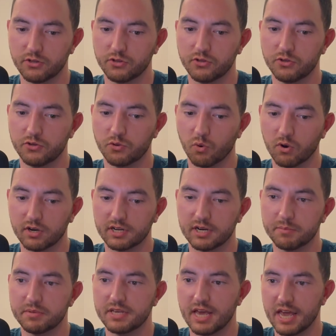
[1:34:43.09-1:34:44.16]
you're going to
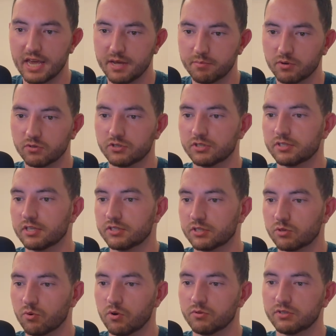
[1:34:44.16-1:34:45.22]
be able, just as the
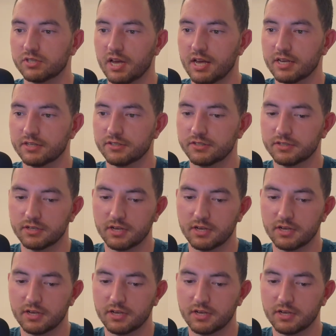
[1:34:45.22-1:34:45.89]
quote says,